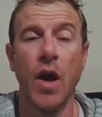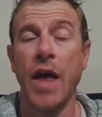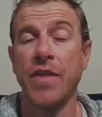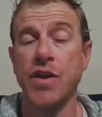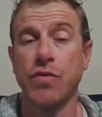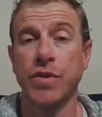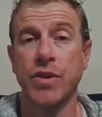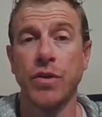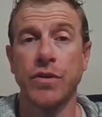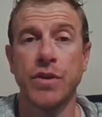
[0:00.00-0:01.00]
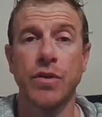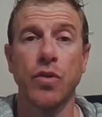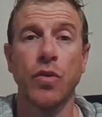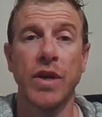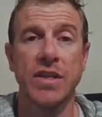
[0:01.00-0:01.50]
and then you return to the
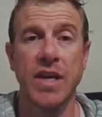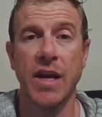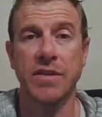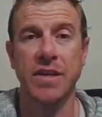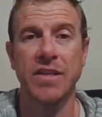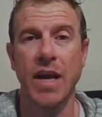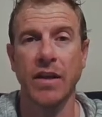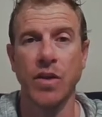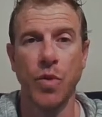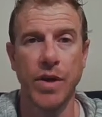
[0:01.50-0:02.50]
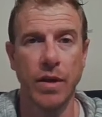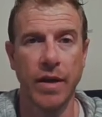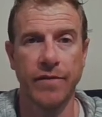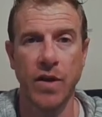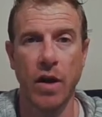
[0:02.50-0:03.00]
cooking task exactly where you
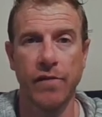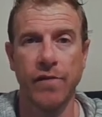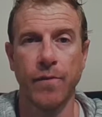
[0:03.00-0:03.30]
left off.